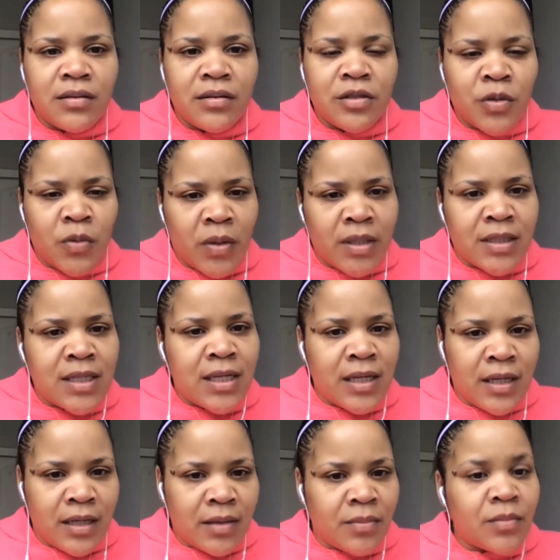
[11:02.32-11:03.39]
join a
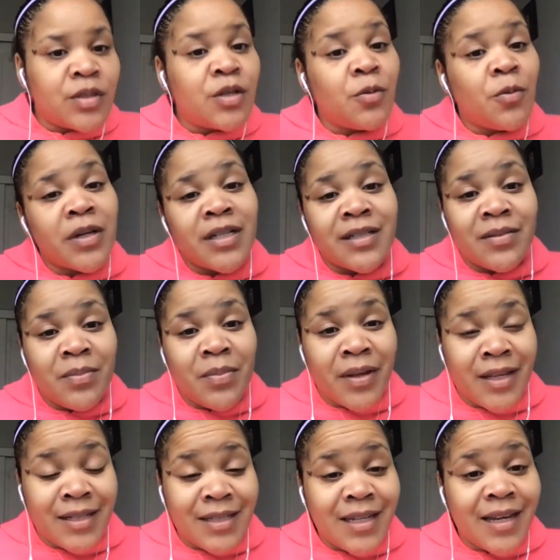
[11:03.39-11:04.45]
team. She wanted to
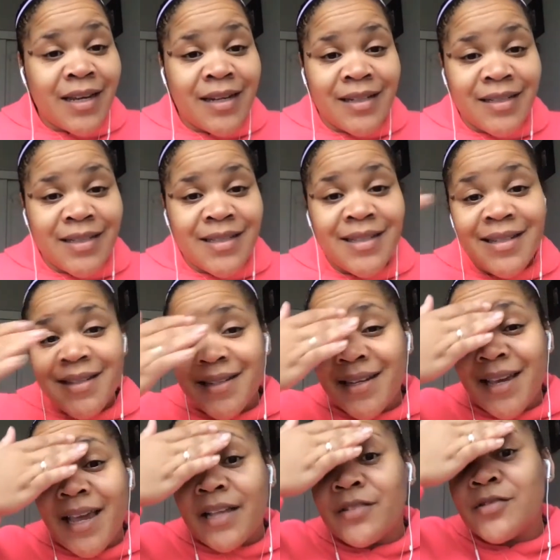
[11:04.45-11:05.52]
play tennis
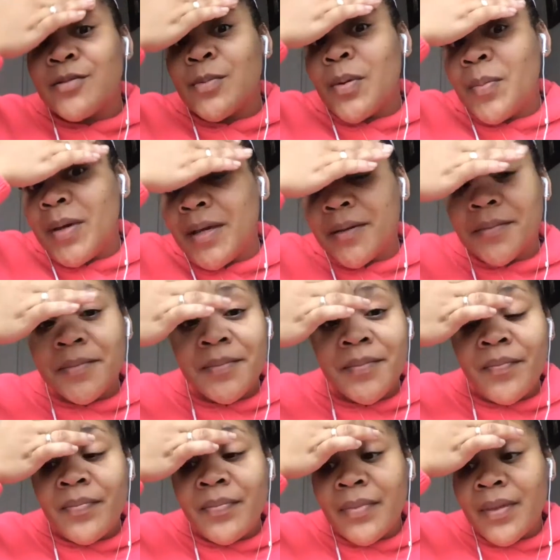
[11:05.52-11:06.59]
and swimming.
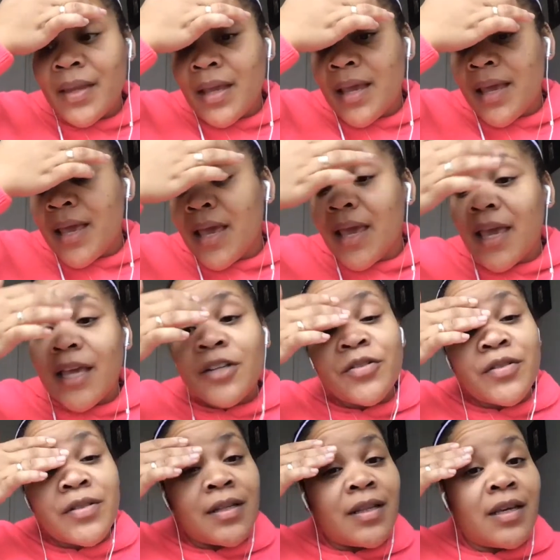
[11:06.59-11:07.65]

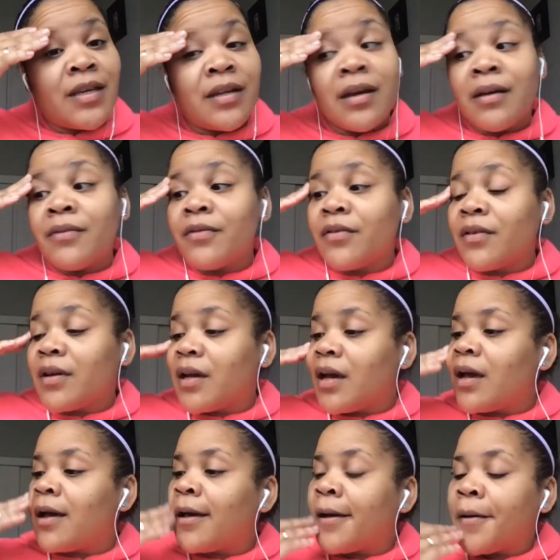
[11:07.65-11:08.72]
Interestingly enough,
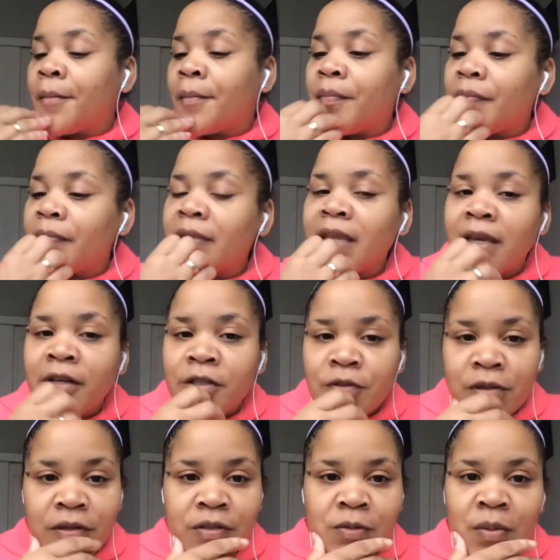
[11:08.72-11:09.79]
um, the
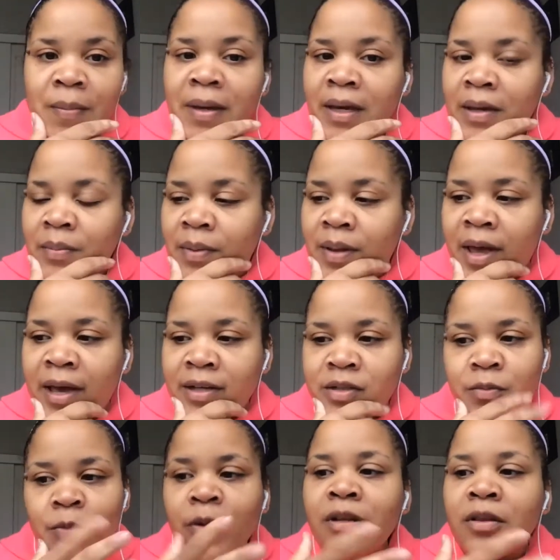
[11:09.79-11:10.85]
history of swimming in blacks.
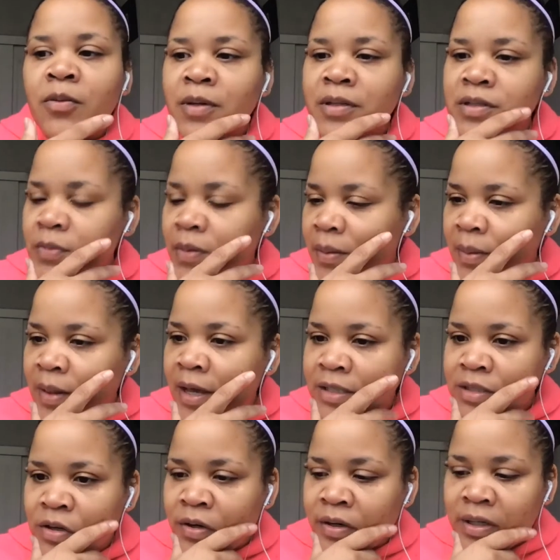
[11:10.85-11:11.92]
One of the reasons why
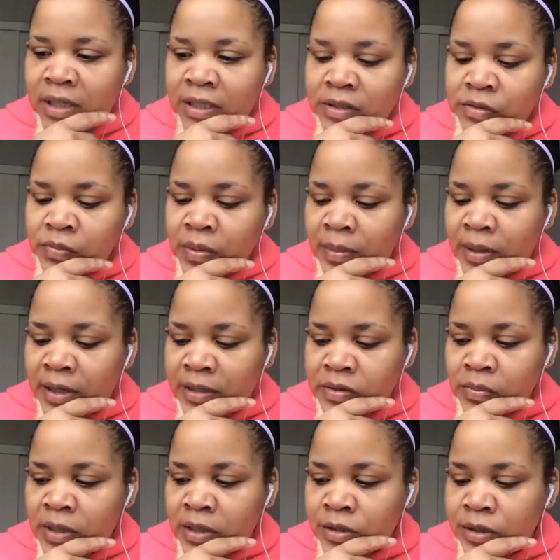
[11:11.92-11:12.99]
blacks aren't in swimming as
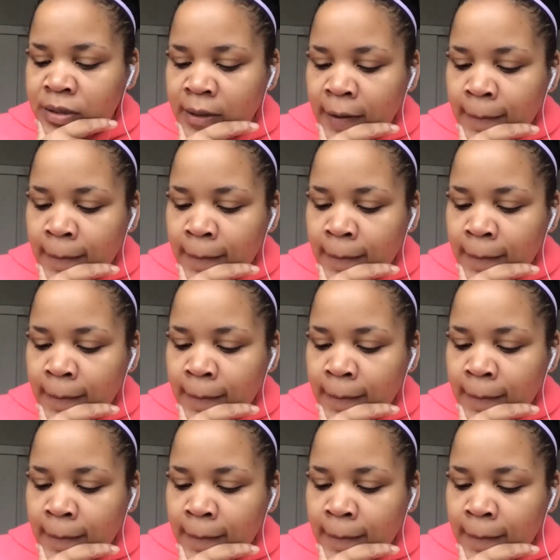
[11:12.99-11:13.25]
much